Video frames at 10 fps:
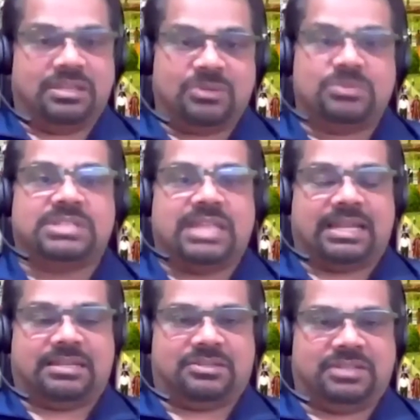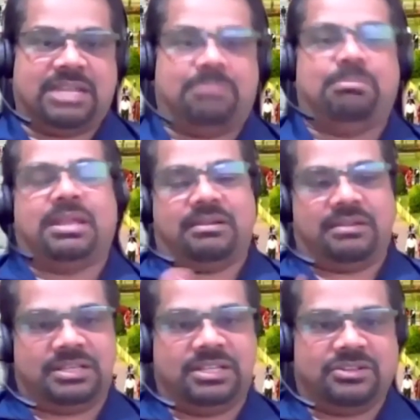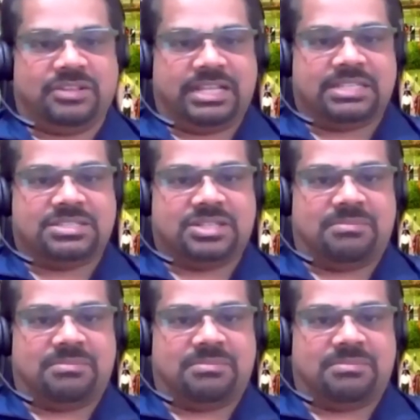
use that to get better into your next job,